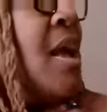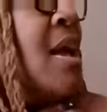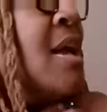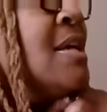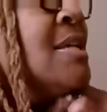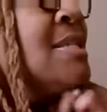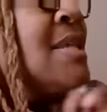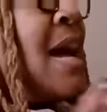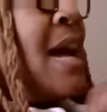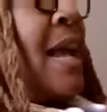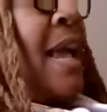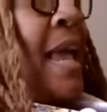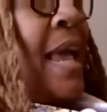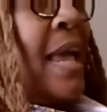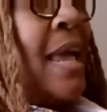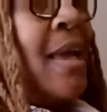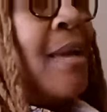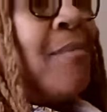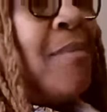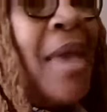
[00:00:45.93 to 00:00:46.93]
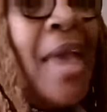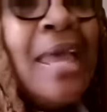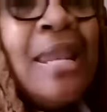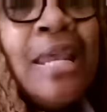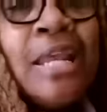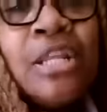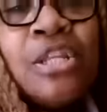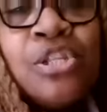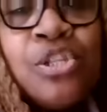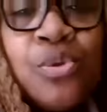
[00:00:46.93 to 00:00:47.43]
is I am an
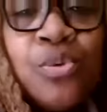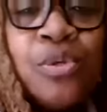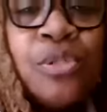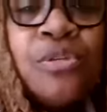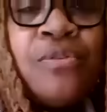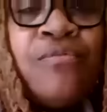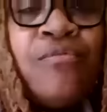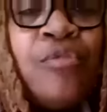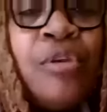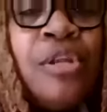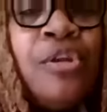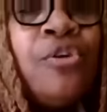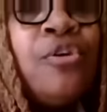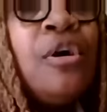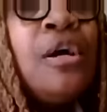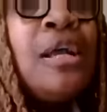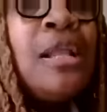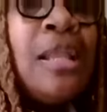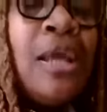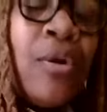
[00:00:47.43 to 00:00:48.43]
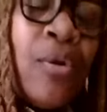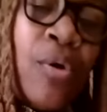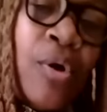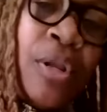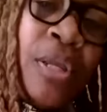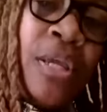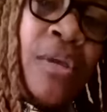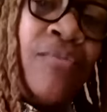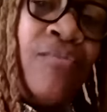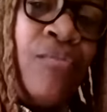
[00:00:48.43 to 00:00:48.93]
intuitive reader, a
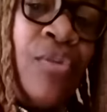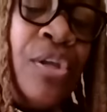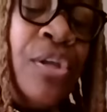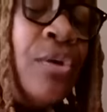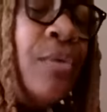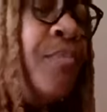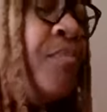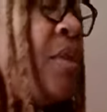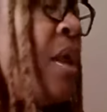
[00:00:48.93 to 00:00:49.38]
clairaudient reader,